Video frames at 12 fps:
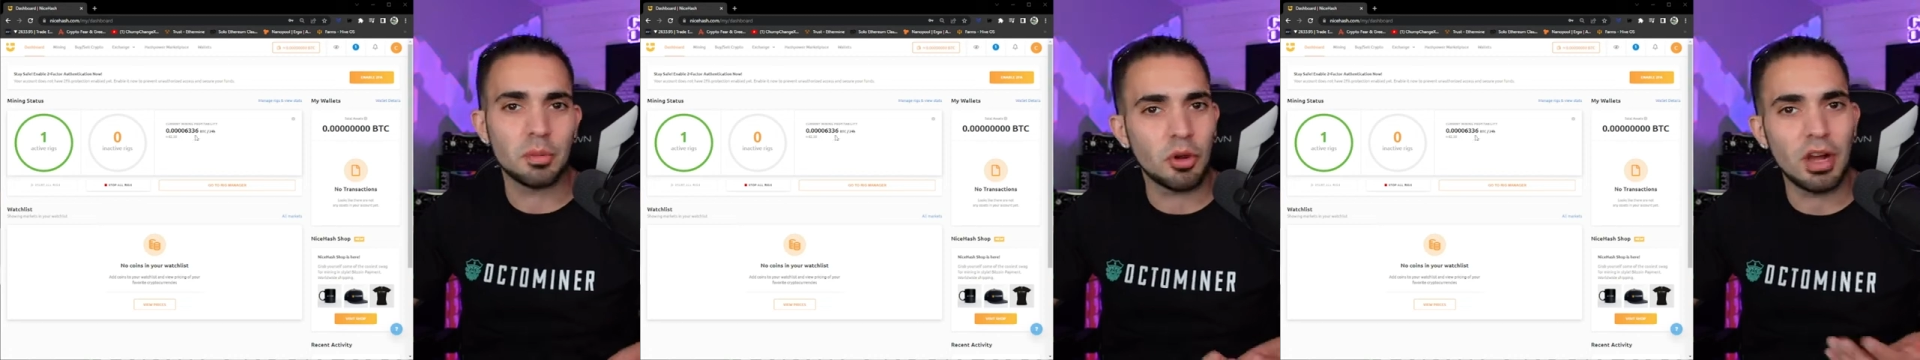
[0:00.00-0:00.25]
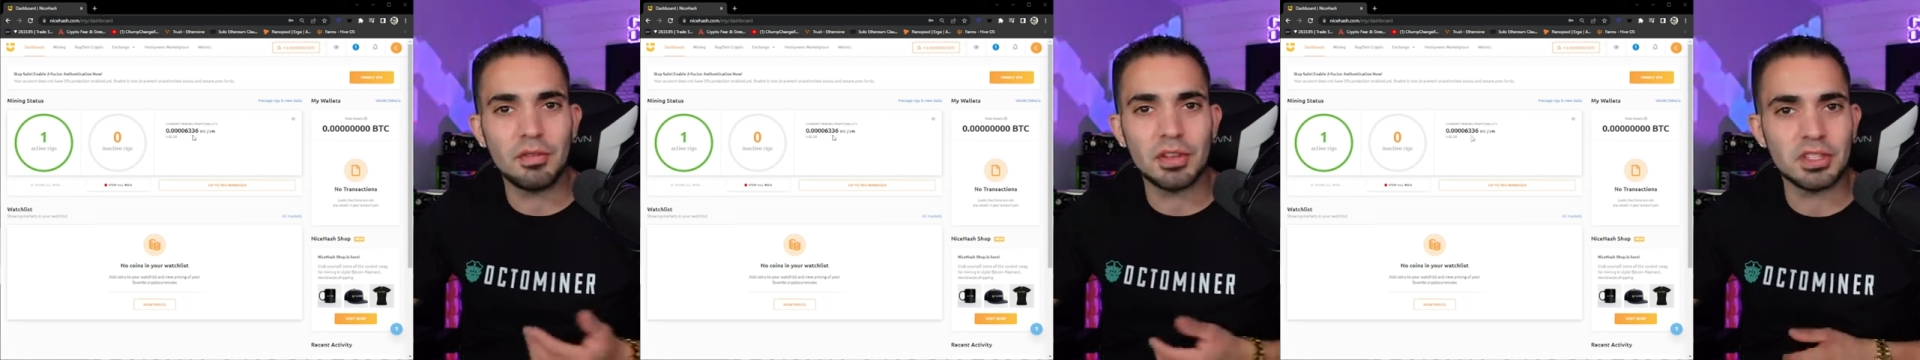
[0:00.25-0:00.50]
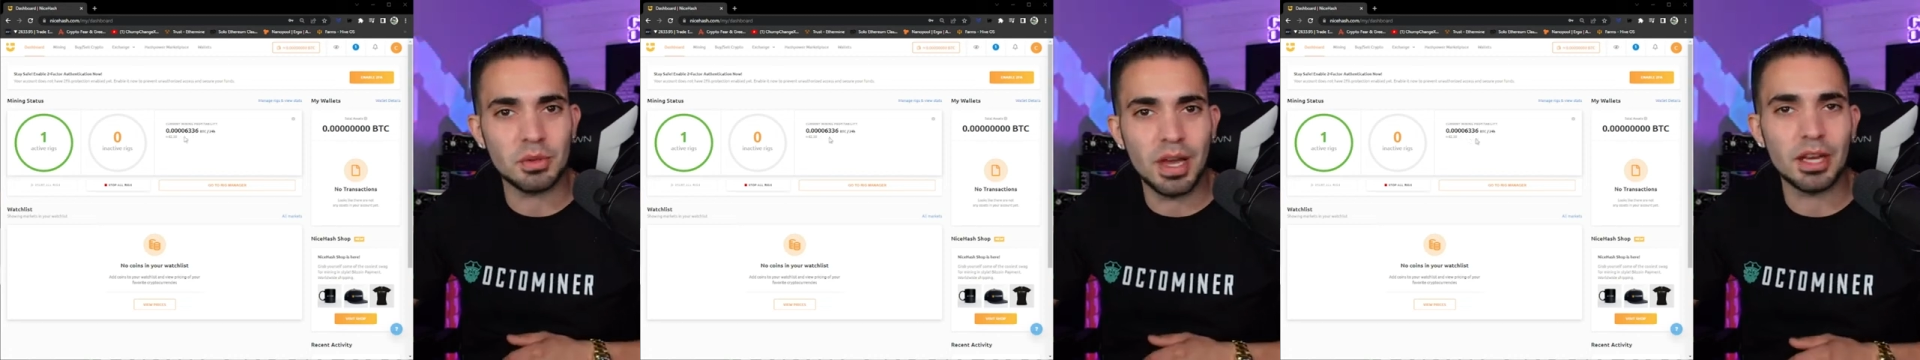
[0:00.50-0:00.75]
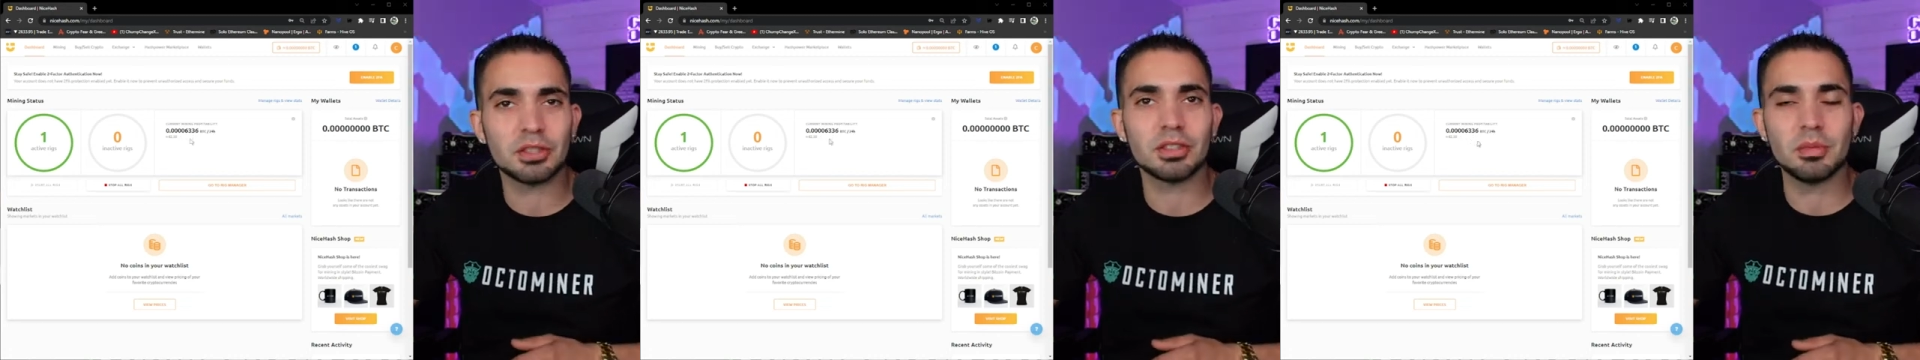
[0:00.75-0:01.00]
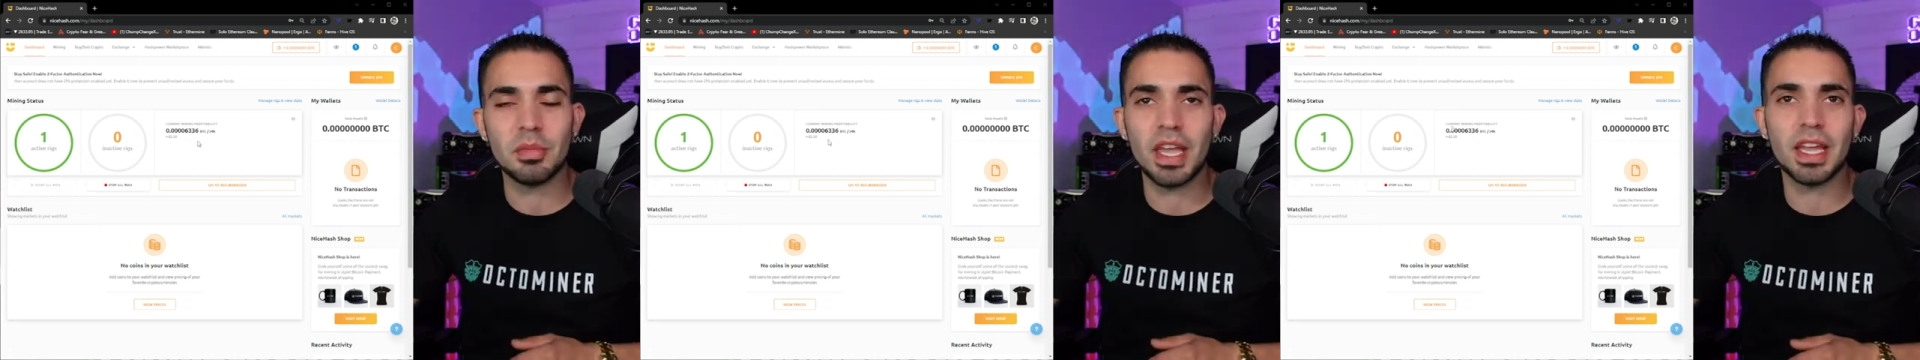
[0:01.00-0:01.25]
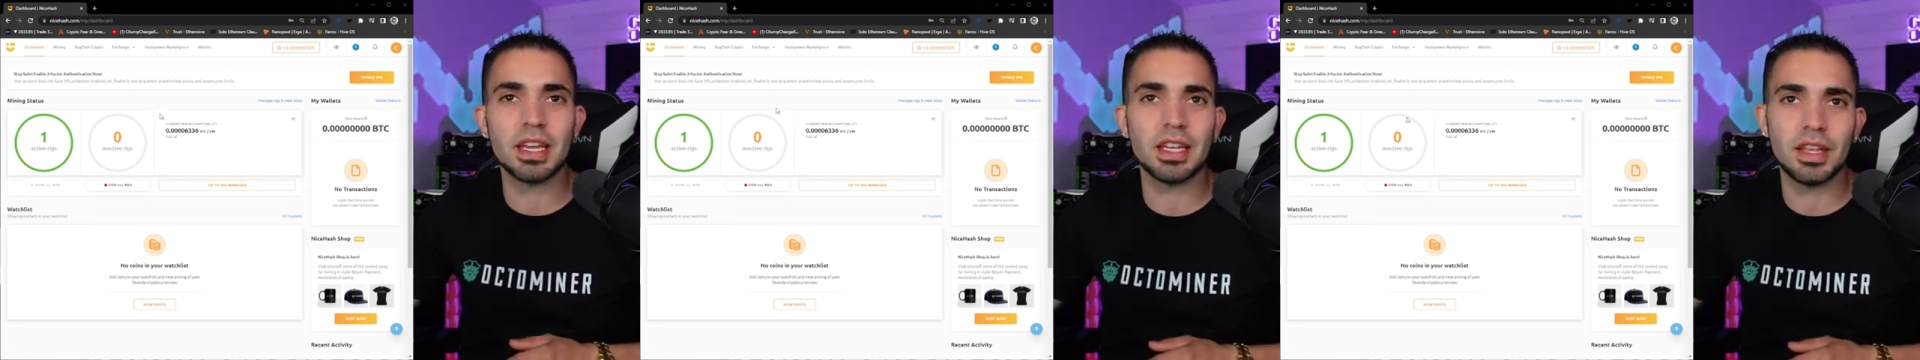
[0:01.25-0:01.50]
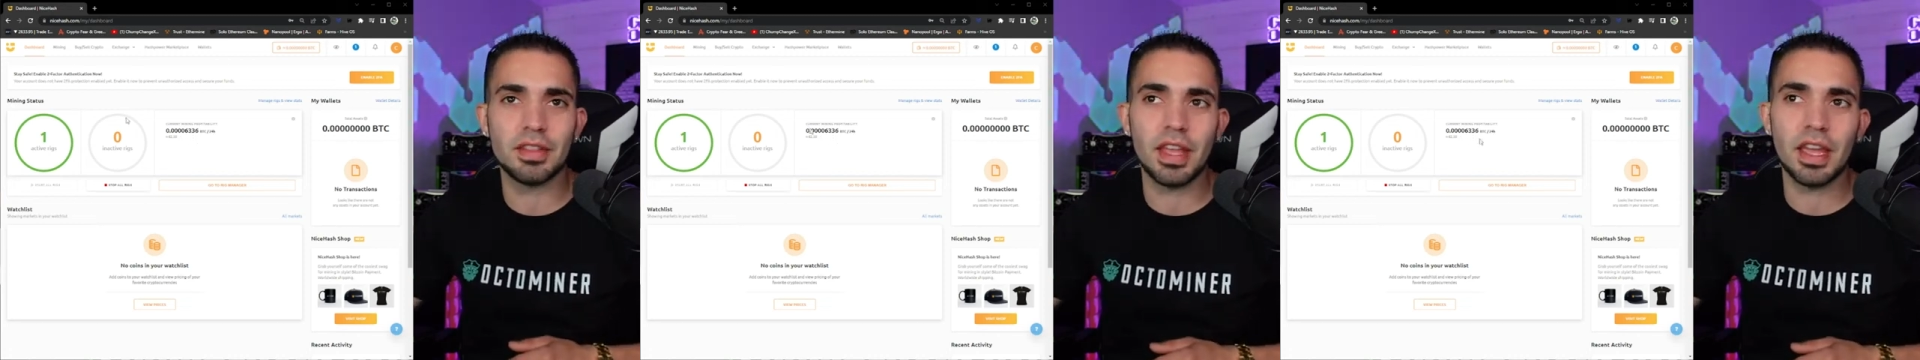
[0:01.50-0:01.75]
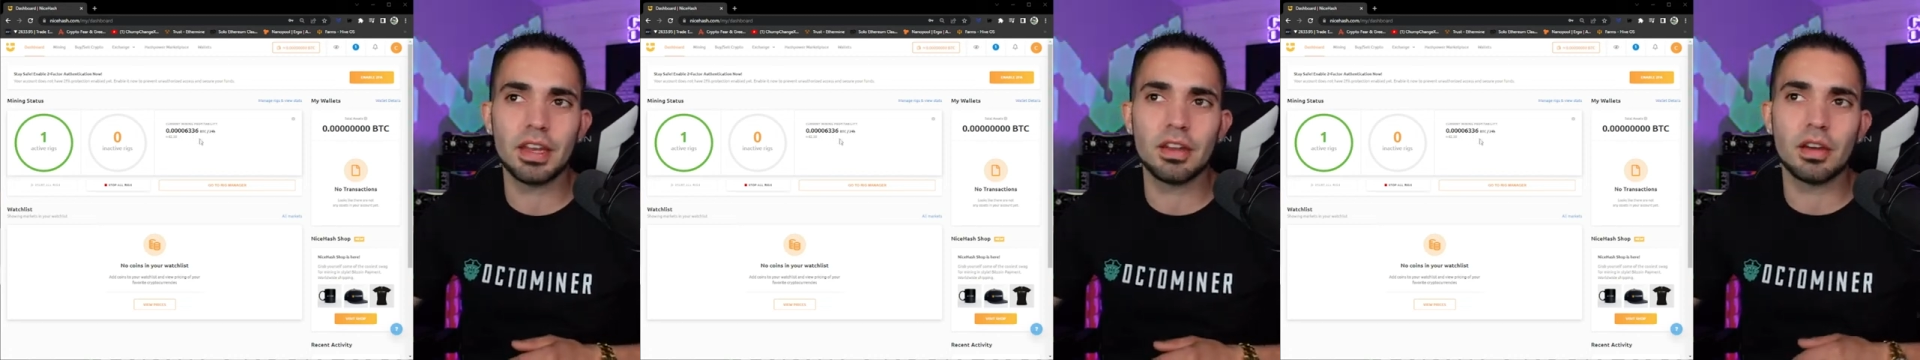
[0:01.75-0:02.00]
profits you actually made, and
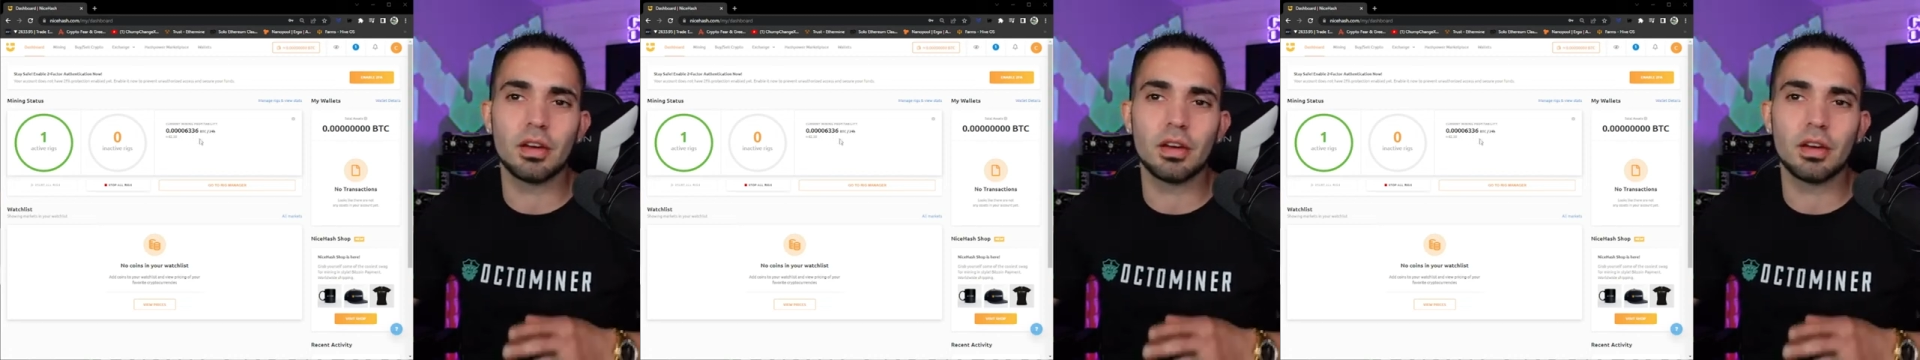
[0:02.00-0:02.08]
then